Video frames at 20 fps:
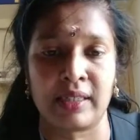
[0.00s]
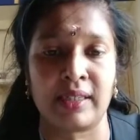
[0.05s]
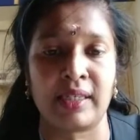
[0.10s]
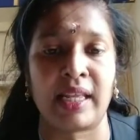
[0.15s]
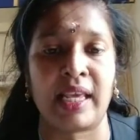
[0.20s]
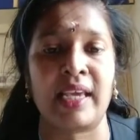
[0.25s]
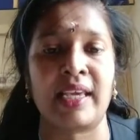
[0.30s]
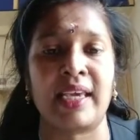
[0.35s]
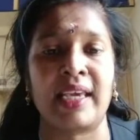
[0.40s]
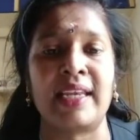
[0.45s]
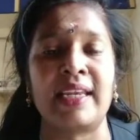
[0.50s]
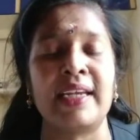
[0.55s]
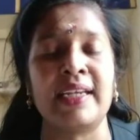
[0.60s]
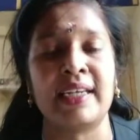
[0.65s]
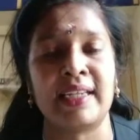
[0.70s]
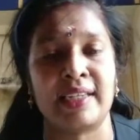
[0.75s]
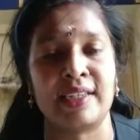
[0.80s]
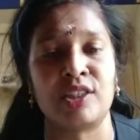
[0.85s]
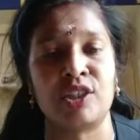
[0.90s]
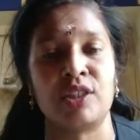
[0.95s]
take any
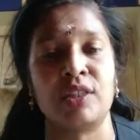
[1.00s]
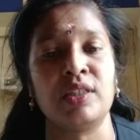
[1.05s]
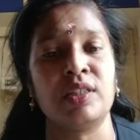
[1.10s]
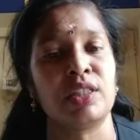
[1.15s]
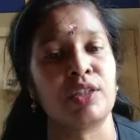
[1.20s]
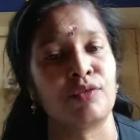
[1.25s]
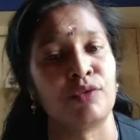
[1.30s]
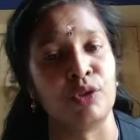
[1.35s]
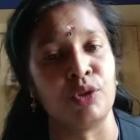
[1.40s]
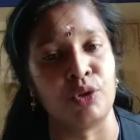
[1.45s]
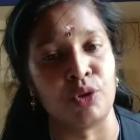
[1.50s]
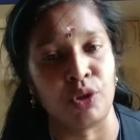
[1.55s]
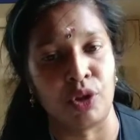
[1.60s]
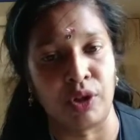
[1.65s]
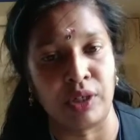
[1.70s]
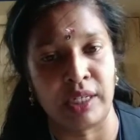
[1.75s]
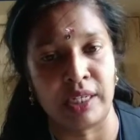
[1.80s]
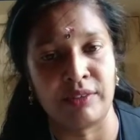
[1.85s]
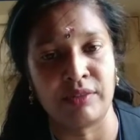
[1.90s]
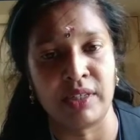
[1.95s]
tensions if you do
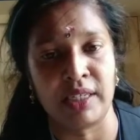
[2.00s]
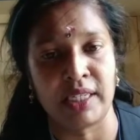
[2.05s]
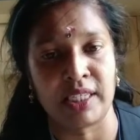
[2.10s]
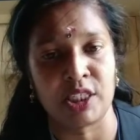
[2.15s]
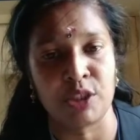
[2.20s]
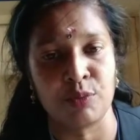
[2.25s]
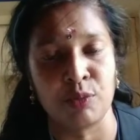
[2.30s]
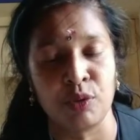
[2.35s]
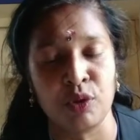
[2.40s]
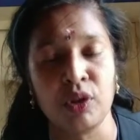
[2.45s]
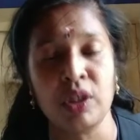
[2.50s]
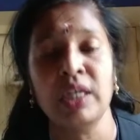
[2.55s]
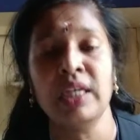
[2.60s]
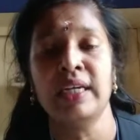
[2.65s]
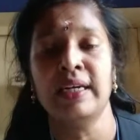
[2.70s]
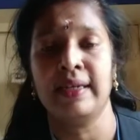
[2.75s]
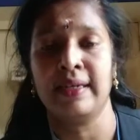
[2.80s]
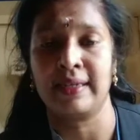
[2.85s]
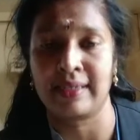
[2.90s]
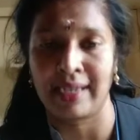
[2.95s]
not have the textbook.
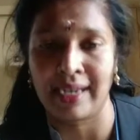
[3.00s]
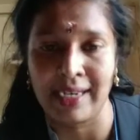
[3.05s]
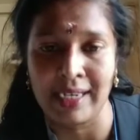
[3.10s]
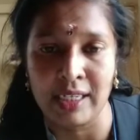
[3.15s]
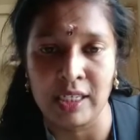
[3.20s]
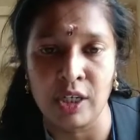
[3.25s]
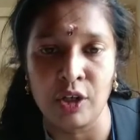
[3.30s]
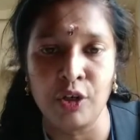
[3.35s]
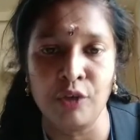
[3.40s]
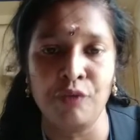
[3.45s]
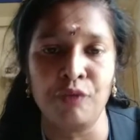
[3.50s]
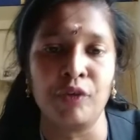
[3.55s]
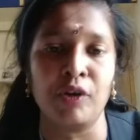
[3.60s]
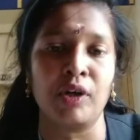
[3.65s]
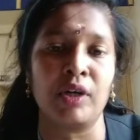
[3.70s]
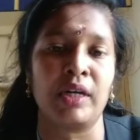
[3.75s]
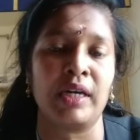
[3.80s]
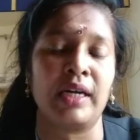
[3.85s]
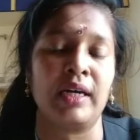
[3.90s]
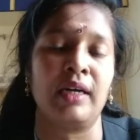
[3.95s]
Try it out
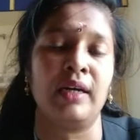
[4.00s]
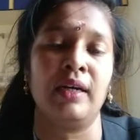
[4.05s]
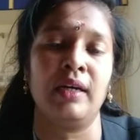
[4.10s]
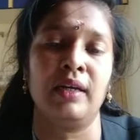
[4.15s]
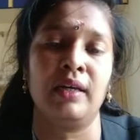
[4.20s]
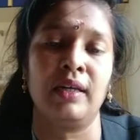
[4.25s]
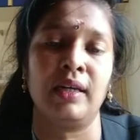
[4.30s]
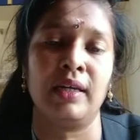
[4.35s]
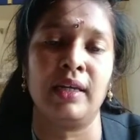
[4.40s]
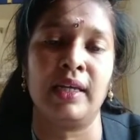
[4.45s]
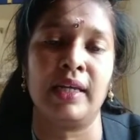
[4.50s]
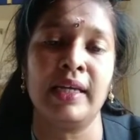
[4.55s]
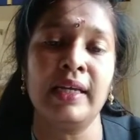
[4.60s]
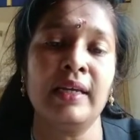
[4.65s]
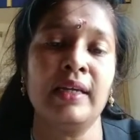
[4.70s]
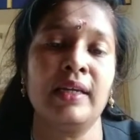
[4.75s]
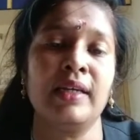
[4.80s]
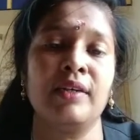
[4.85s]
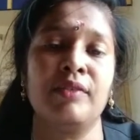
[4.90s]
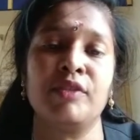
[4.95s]
for a
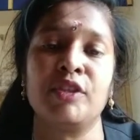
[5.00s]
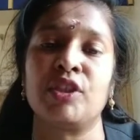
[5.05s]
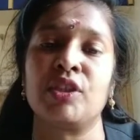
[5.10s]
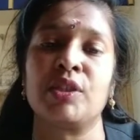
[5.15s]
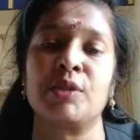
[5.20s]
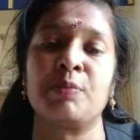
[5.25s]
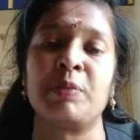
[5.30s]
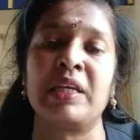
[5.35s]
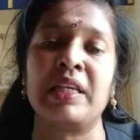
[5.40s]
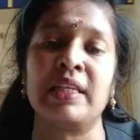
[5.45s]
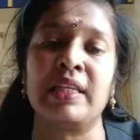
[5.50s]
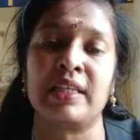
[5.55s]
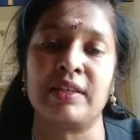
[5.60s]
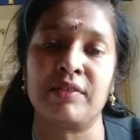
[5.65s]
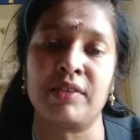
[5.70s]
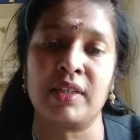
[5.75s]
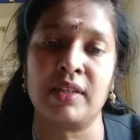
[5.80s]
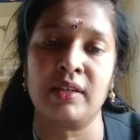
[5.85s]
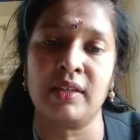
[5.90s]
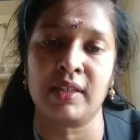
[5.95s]
link which is being
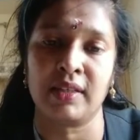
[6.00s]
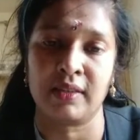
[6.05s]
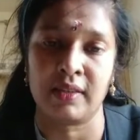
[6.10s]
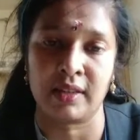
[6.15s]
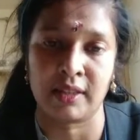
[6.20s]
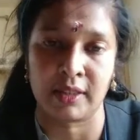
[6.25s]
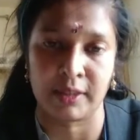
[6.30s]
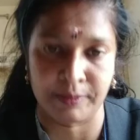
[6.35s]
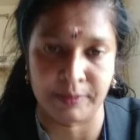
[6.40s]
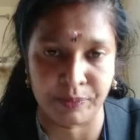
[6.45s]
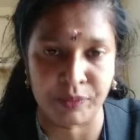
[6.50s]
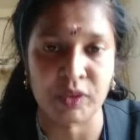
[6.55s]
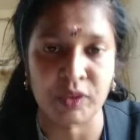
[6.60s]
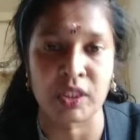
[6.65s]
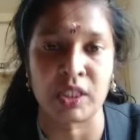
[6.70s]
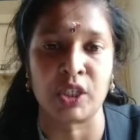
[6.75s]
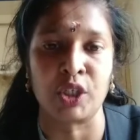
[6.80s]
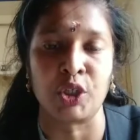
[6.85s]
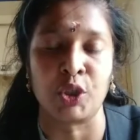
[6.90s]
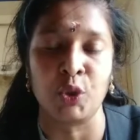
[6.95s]
given in the
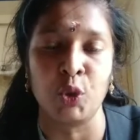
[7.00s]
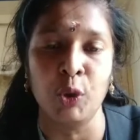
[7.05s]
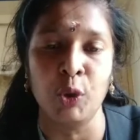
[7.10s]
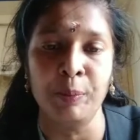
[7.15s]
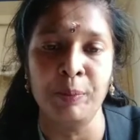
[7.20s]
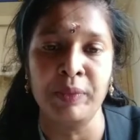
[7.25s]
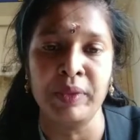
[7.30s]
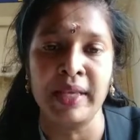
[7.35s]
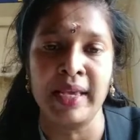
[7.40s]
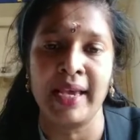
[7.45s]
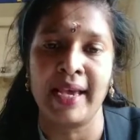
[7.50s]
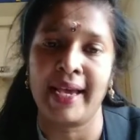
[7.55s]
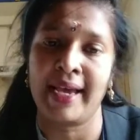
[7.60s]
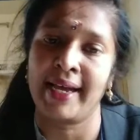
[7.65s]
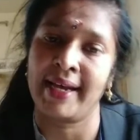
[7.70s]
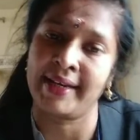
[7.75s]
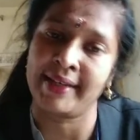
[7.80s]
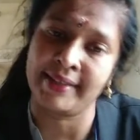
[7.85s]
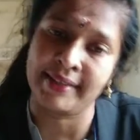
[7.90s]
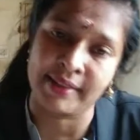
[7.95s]
group,
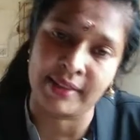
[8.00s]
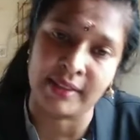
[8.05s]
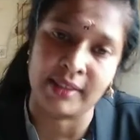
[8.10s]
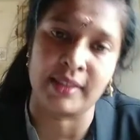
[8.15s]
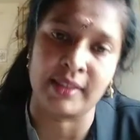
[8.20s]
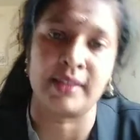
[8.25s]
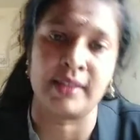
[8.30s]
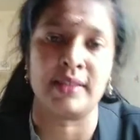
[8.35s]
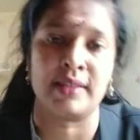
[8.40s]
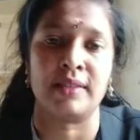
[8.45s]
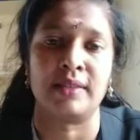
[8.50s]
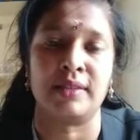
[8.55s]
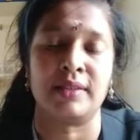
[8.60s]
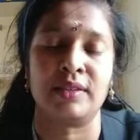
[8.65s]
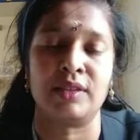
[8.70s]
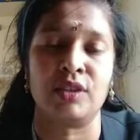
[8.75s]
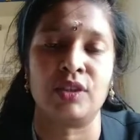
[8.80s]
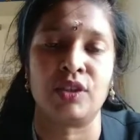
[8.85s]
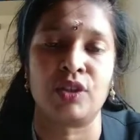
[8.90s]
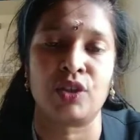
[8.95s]
and
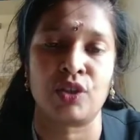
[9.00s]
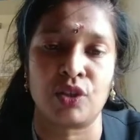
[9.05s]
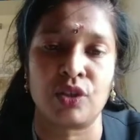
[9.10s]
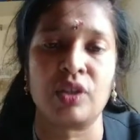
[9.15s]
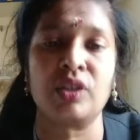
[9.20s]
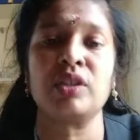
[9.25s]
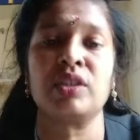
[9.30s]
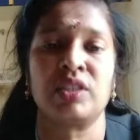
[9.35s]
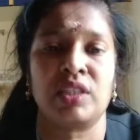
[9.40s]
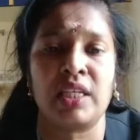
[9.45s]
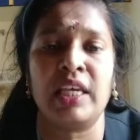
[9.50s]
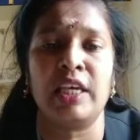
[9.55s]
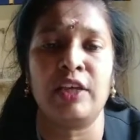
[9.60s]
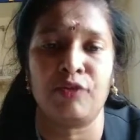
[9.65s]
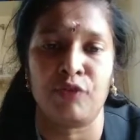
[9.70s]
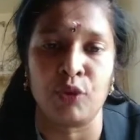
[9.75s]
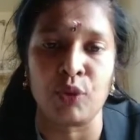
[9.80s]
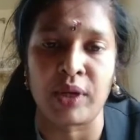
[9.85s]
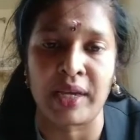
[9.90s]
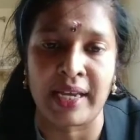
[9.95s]
see
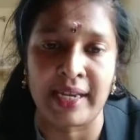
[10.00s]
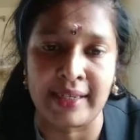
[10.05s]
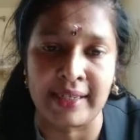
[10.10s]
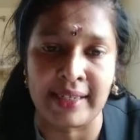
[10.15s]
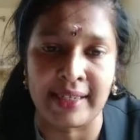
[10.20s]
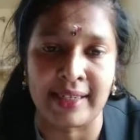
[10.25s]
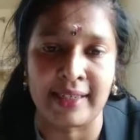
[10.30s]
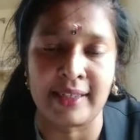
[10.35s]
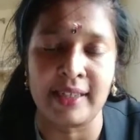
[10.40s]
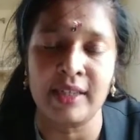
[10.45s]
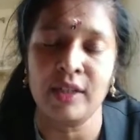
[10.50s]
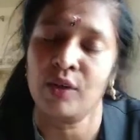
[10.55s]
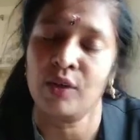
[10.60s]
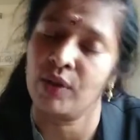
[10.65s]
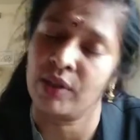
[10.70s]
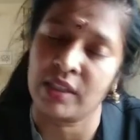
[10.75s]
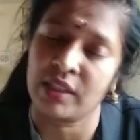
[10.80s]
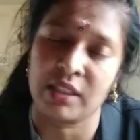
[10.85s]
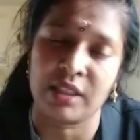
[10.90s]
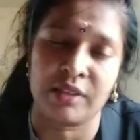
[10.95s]
if you can get it,
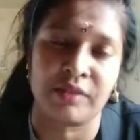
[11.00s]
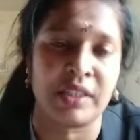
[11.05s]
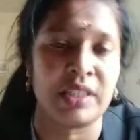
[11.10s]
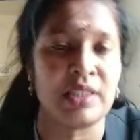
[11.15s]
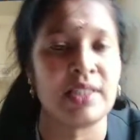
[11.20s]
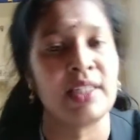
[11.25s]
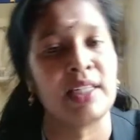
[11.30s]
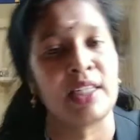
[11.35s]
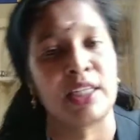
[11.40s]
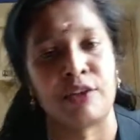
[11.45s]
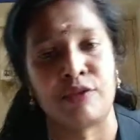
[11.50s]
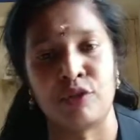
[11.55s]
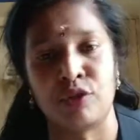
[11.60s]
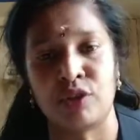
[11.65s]
or otherwise I'll give you